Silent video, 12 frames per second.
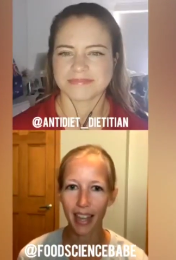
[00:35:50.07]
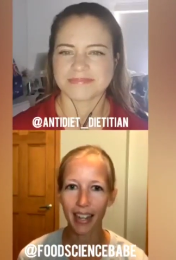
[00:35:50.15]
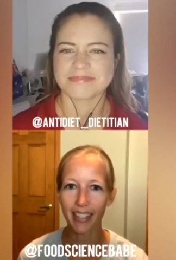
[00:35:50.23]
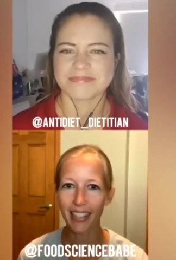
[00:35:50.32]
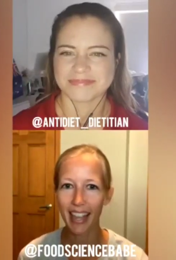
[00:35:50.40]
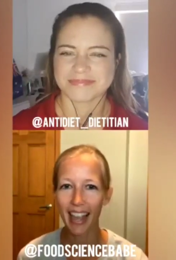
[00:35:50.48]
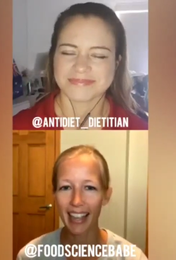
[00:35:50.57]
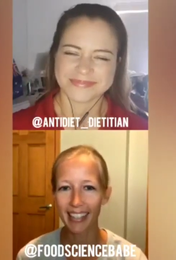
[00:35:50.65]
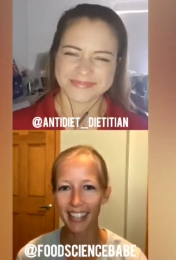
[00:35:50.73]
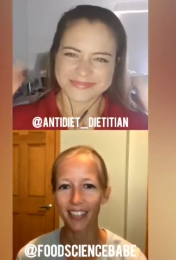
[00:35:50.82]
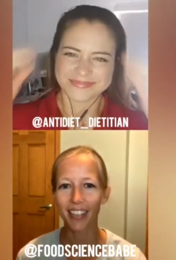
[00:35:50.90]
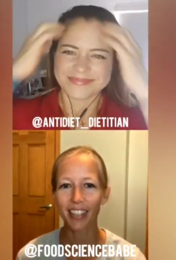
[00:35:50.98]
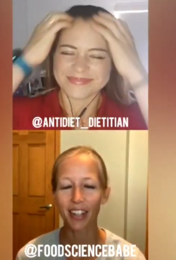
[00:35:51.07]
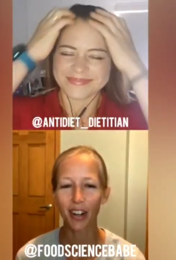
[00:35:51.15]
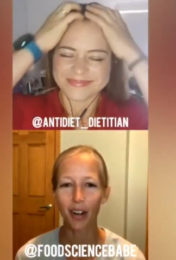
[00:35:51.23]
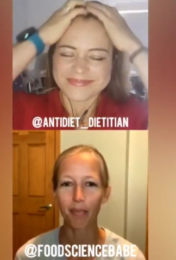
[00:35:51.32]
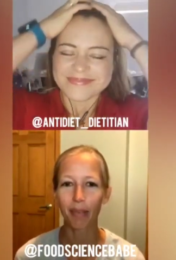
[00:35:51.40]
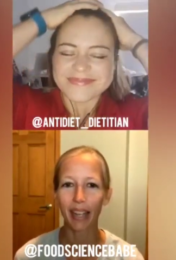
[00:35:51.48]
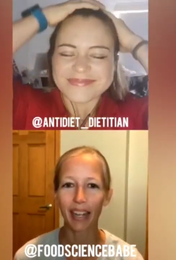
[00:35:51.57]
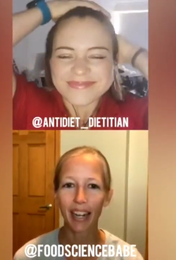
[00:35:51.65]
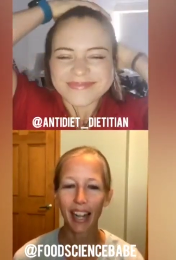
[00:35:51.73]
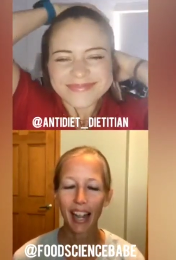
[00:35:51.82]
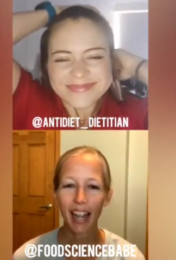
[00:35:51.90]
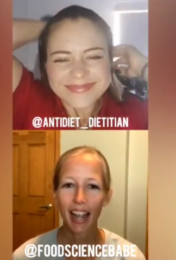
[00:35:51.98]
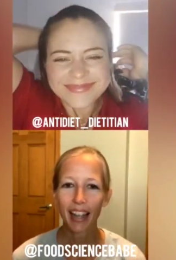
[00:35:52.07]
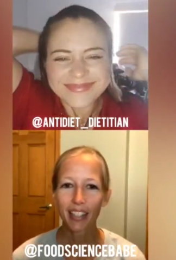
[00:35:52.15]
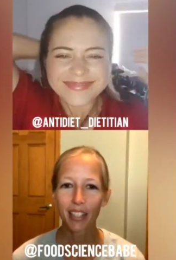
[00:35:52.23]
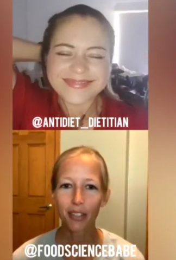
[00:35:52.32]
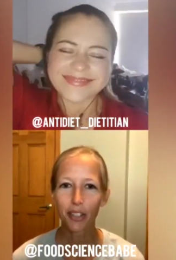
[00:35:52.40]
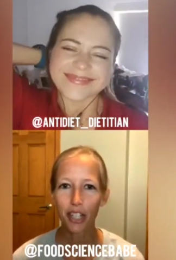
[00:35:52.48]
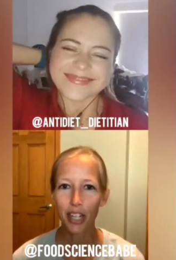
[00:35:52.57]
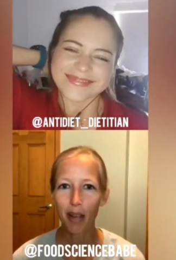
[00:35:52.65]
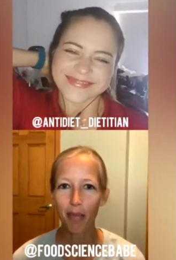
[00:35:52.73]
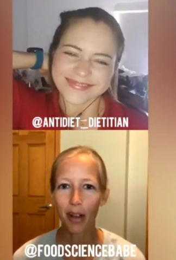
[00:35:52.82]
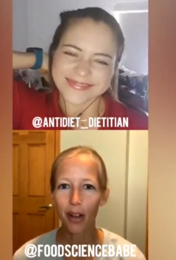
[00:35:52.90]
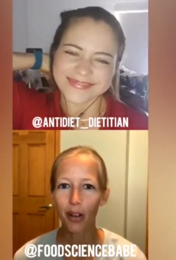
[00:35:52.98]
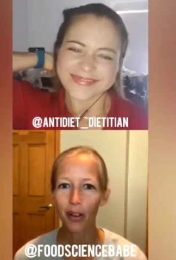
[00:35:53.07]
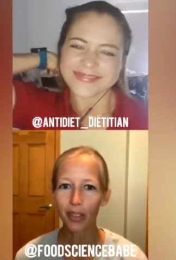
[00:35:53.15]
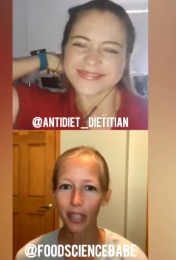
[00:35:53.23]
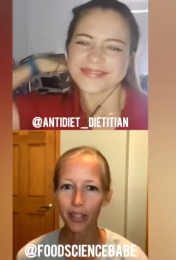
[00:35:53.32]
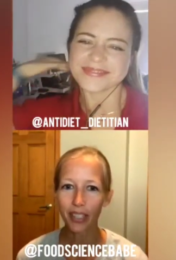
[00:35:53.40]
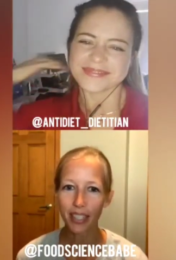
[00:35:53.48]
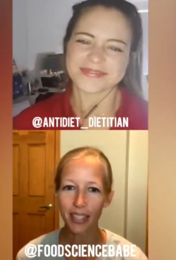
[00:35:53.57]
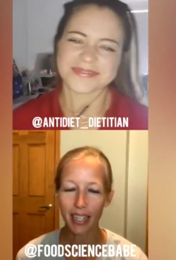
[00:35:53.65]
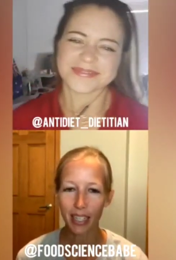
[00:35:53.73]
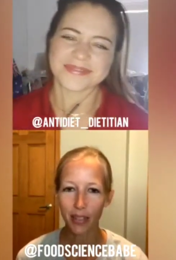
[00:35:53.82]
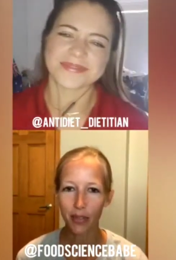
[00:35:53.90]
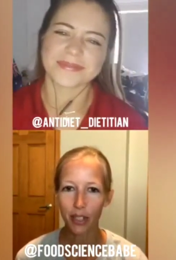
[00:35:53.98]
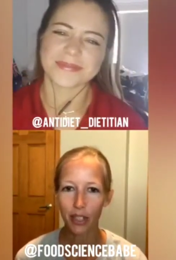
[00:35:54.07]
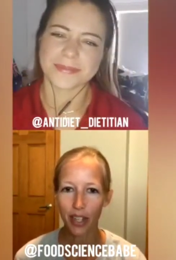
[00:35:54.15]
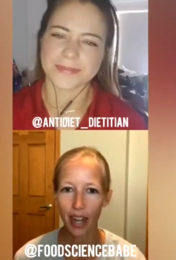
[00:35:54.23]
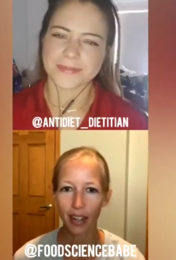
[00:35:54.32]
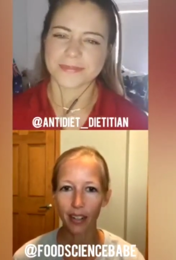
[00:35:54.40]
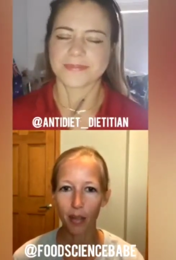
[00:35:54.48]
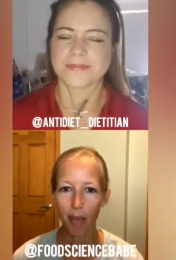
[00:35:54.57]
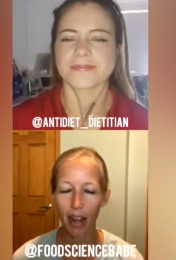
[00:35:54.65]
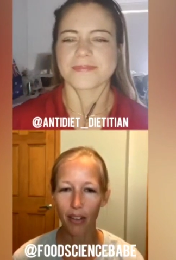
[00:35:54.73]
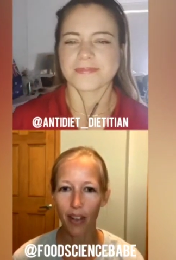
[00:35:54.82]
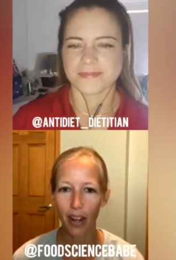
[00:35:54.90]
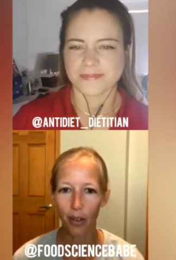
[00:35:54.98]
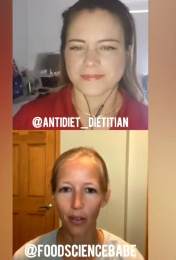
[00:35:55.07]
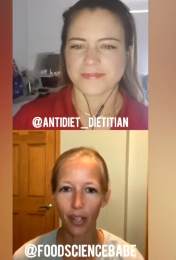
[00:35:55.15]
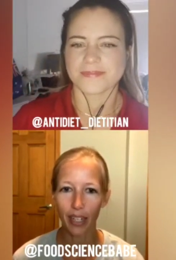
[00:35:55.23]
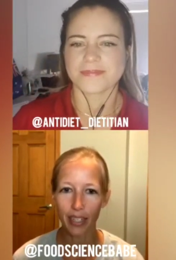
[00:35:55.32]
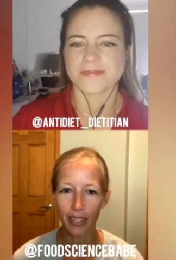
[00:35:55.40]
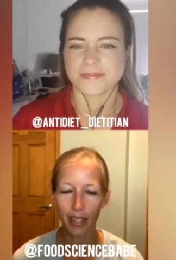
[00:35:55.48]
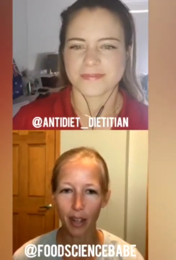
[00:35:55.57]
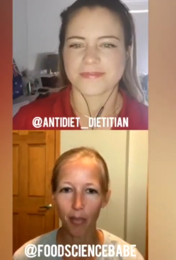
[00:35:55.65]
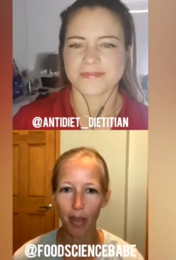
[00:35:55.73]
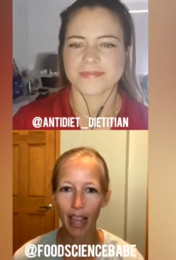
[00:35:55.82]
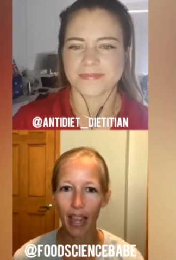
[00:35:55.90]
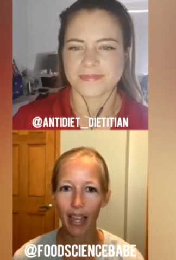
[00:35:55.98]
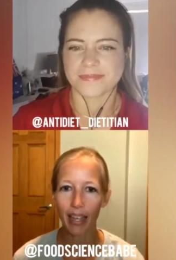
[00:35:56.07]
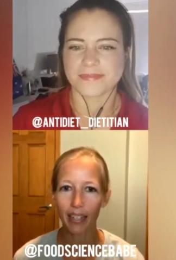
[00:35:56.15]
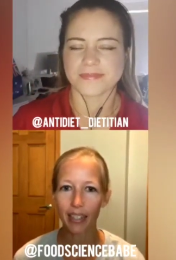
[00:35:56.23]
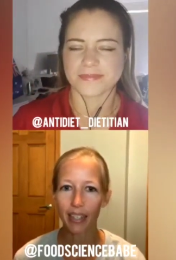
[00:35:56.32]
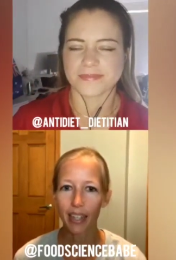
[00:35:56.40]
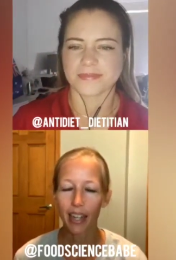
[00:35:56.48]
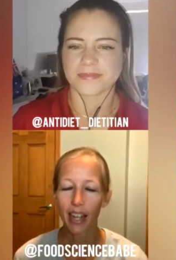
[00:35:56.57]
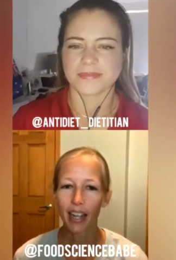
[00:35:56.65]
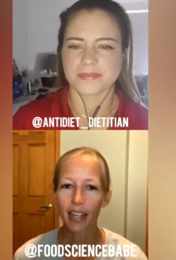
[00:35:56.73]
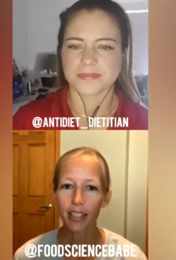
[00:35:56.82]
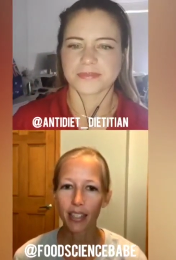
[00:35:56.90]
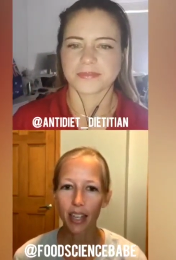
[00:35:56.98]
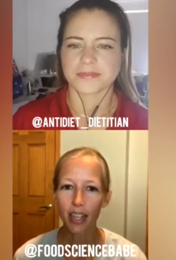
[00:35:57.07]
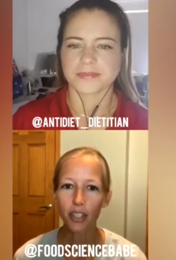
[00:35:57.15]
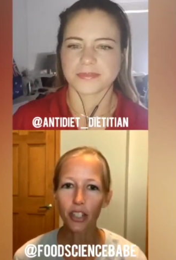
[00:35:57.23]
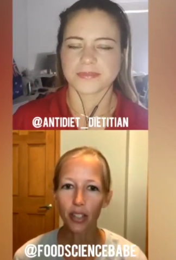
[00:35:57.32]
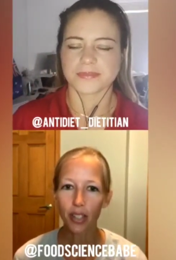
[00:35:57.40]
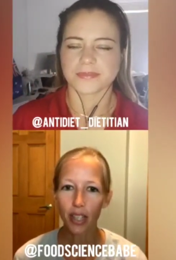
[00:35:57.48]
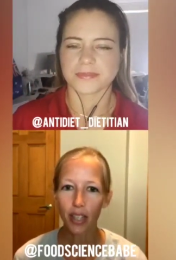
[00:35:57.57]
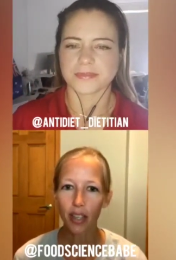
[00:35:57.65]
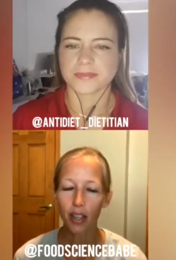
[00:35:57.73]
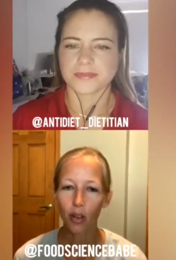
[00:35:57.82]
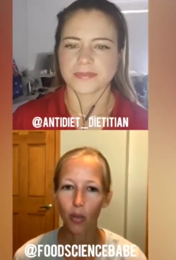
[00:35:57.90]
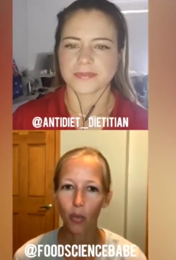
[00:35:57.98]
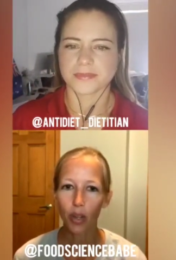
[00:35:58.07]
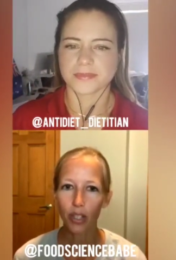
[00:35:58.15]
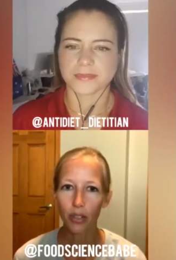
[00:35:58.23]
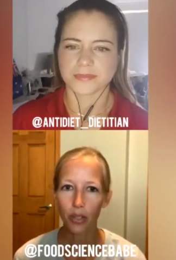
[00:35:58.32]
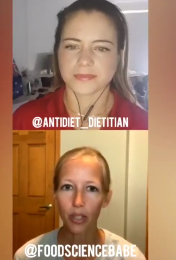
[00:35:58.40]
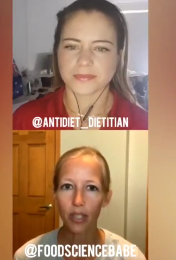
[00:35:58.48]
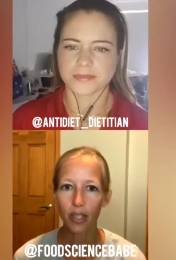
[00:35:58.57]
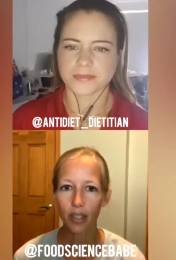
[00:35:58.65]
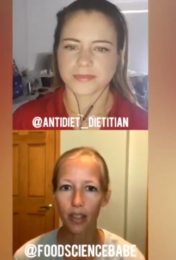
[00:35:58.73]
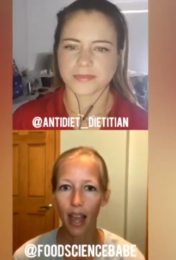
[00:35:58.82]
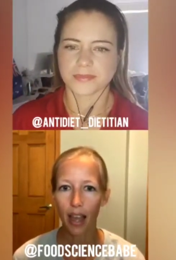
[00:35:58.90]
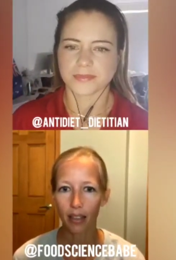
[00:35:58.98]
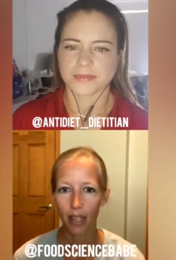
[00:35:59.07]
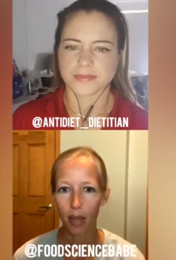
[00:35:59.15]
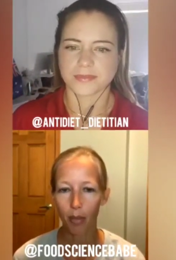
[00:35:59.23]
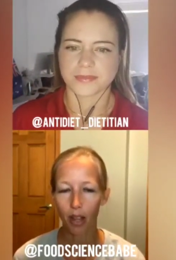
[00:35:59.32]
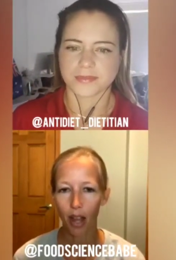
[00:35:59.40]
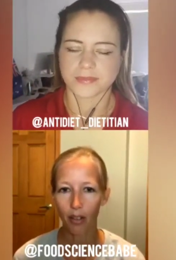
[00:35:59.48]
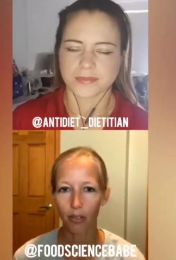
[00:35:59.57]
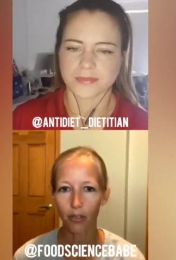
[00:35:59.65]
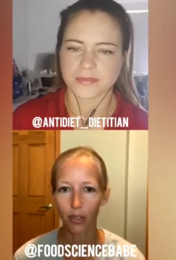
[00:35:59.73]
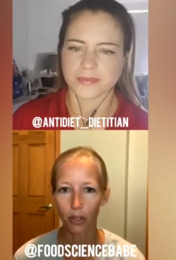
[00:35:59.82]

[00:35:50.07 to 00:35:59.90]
Speaker 1: scientific term, but so GMO literally stands for genetically modified organism, and essentially when you see that label on food